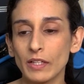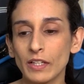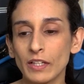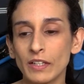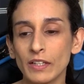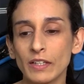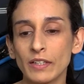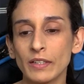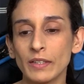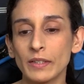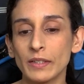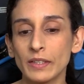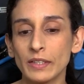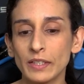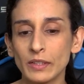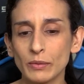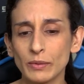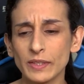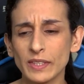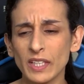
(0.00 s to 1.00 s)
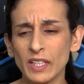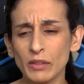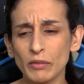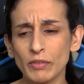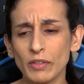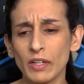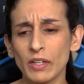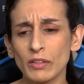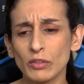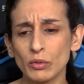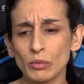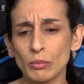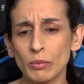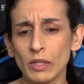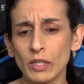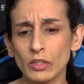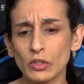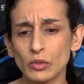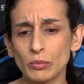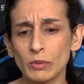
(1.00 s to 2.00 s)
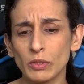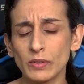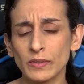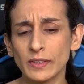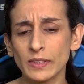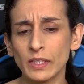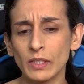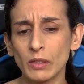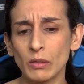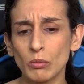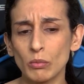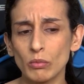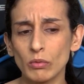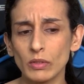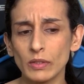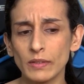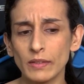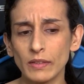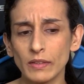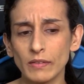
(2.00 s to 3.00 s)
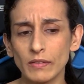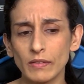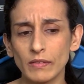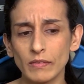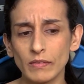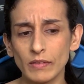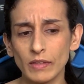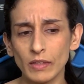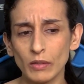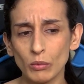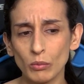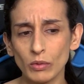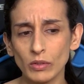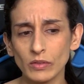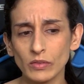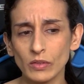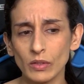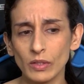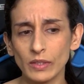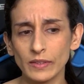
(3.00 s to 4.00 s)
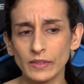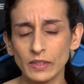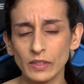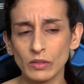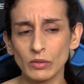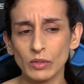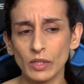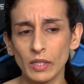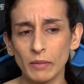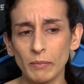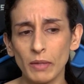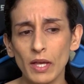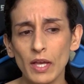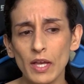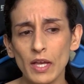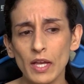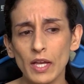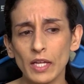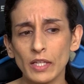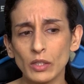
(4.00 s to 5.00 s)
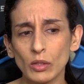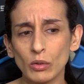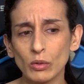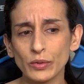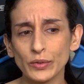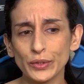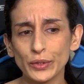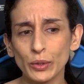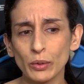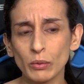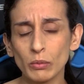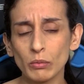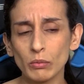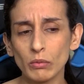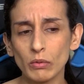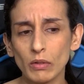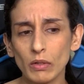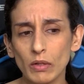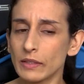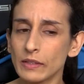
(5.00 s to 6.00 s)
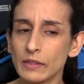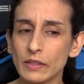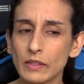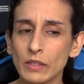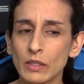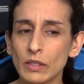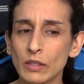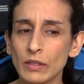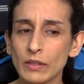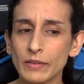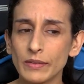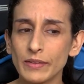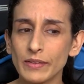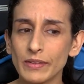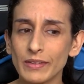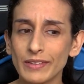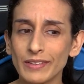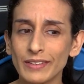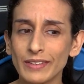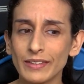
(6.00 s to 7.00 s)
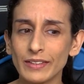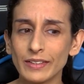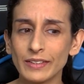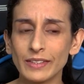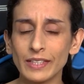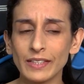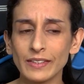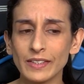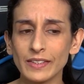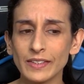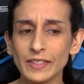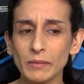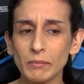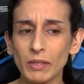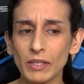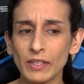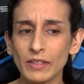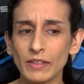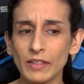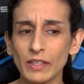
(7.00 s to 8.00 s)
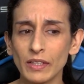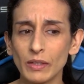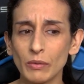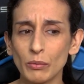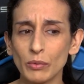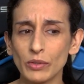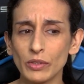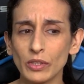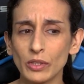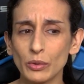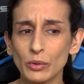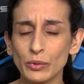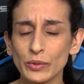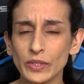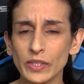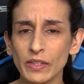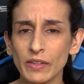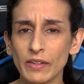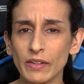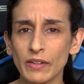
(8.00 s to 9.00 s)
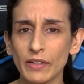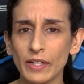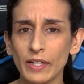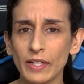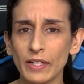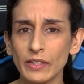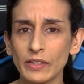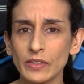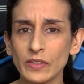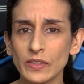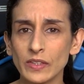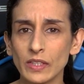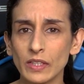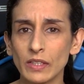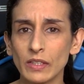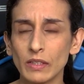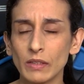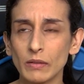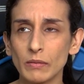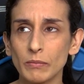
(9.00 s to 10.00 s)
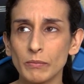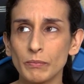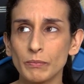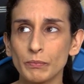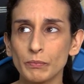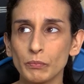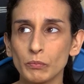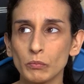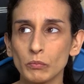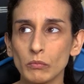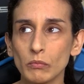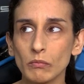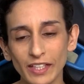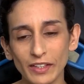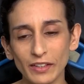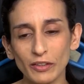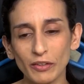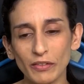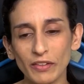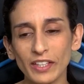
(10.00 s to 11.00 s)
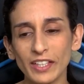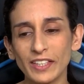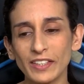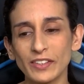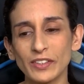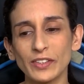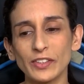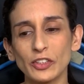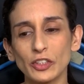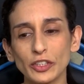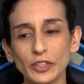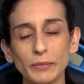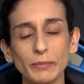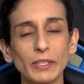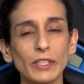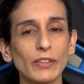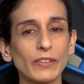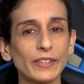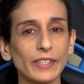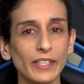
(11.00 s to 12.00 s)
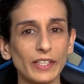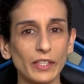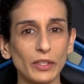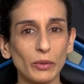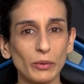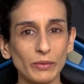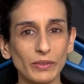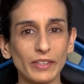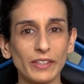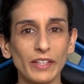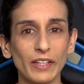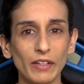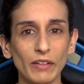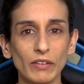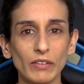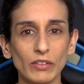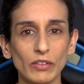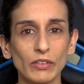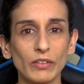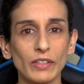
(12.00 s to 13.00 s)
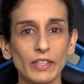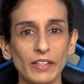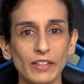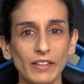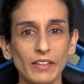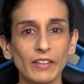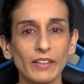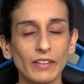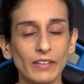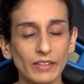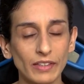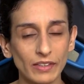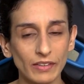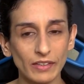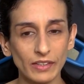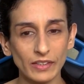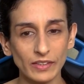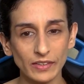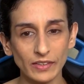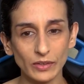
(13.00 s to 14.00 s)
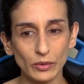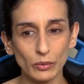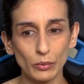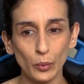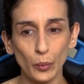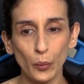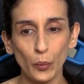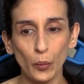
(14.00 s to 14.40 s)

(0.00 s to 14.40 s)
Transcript: It was kind of hard to watch because they didn't want to listen to him. And also, it doesn't seem like they were using their heads. I don't think it's just because I know the character and that he's...